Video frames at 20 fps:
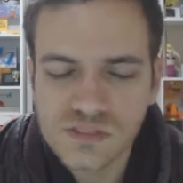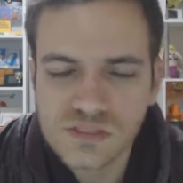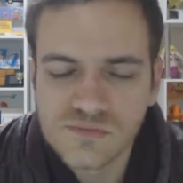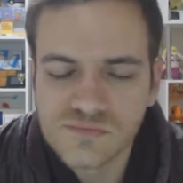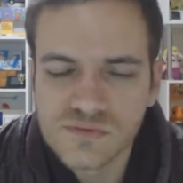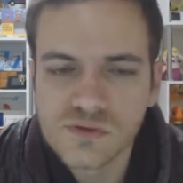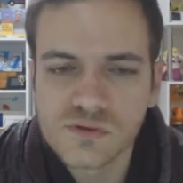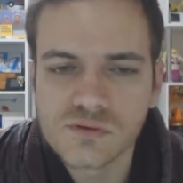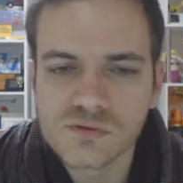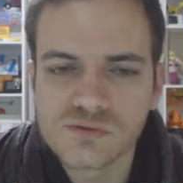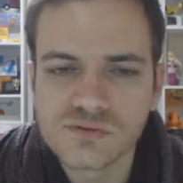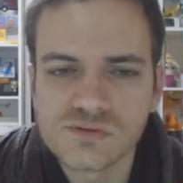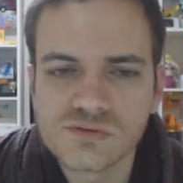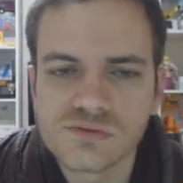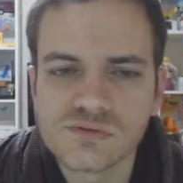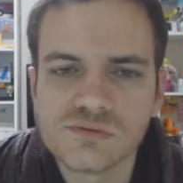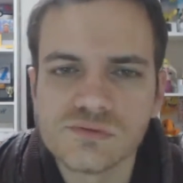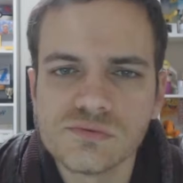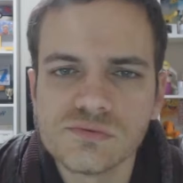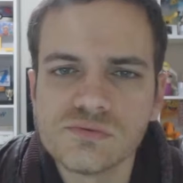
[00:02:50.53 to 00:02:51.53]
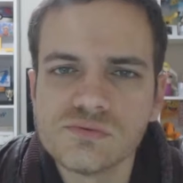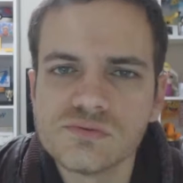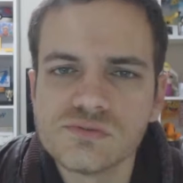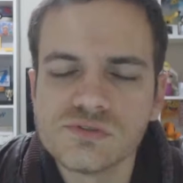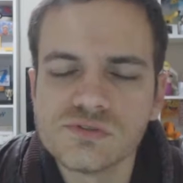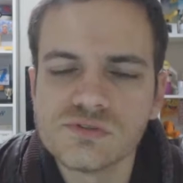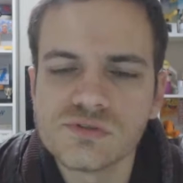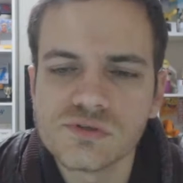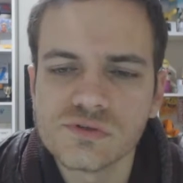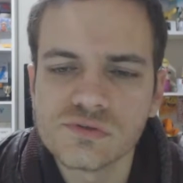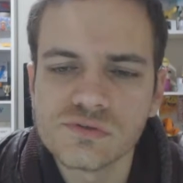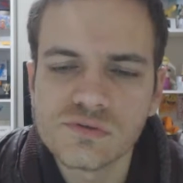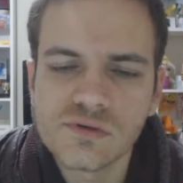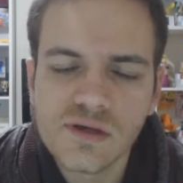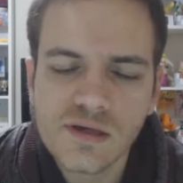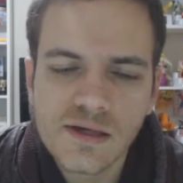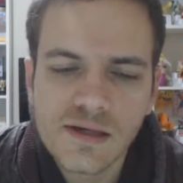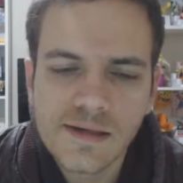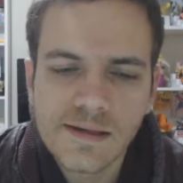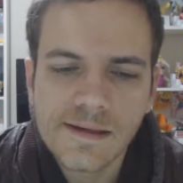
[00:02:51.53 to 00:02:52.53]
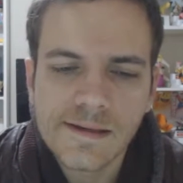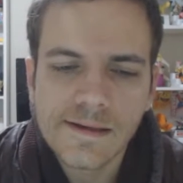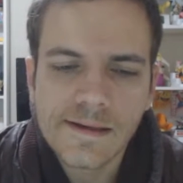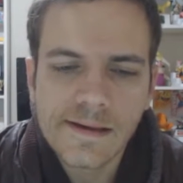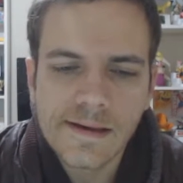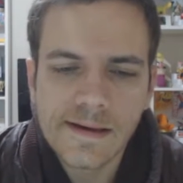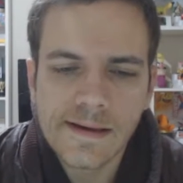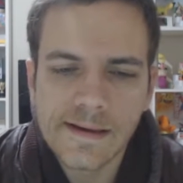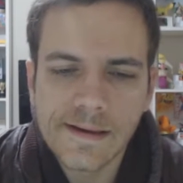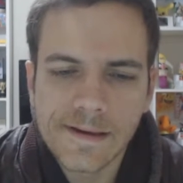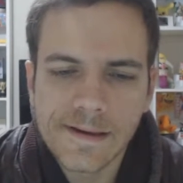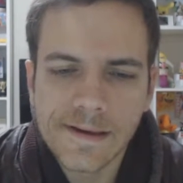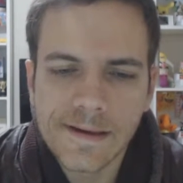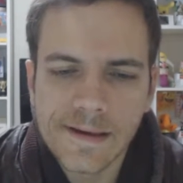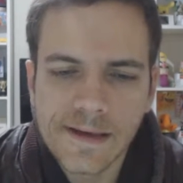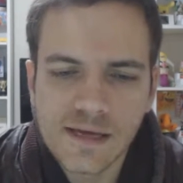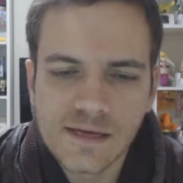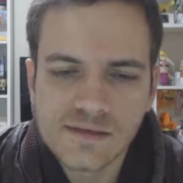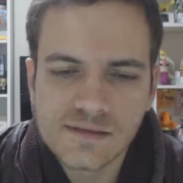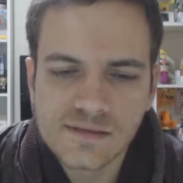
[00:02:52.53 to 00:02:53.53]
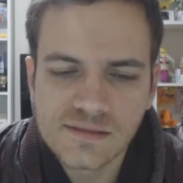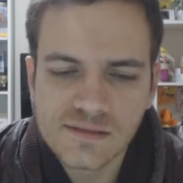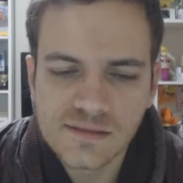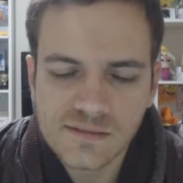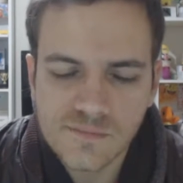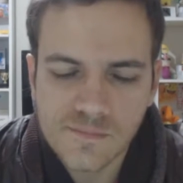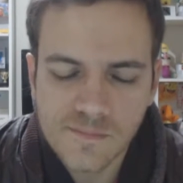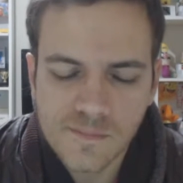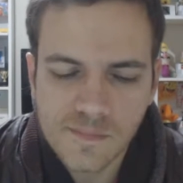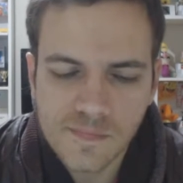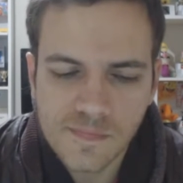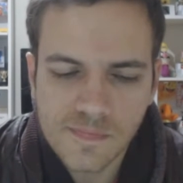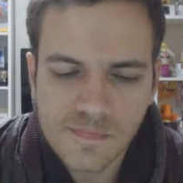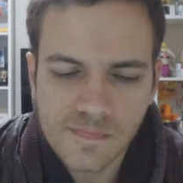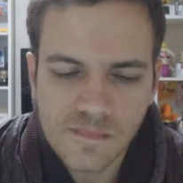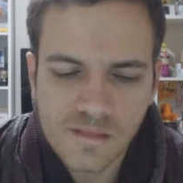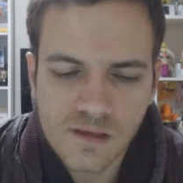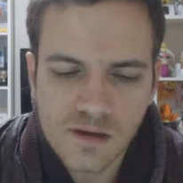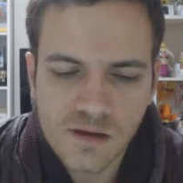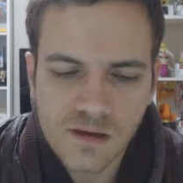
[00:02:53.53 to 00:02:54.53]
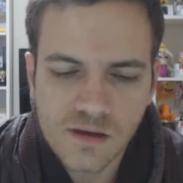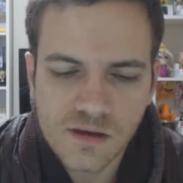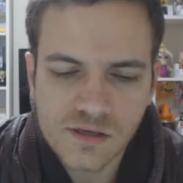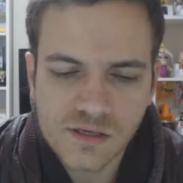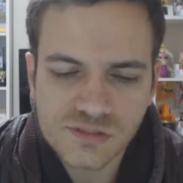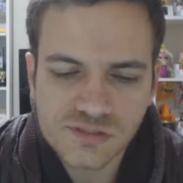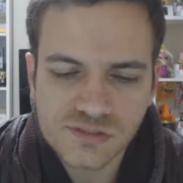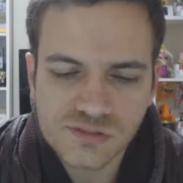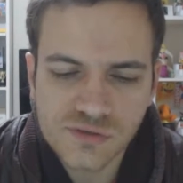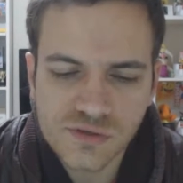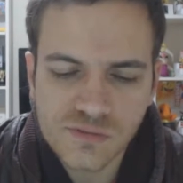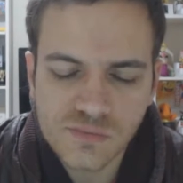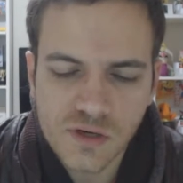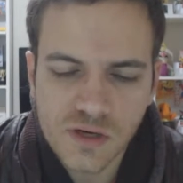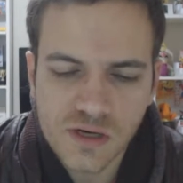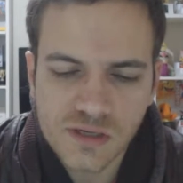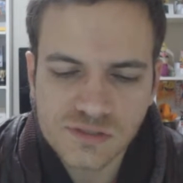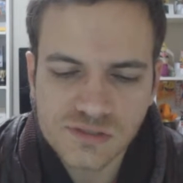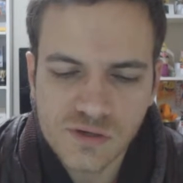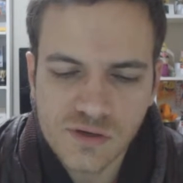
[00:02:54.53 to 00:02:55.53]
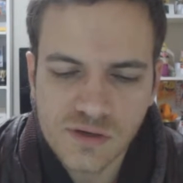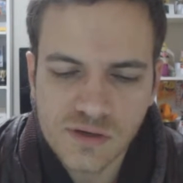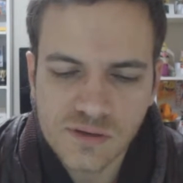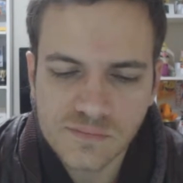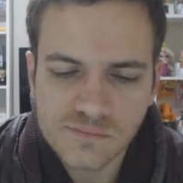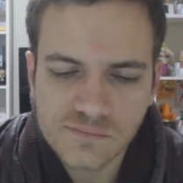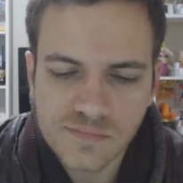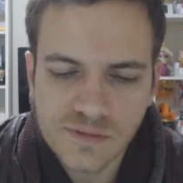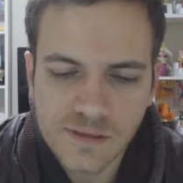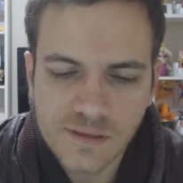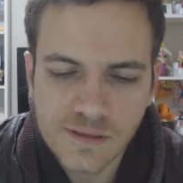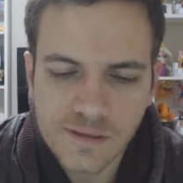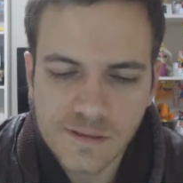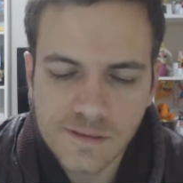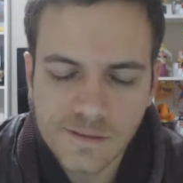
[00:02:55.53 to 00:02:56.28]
difficult to do. And I guess during my time,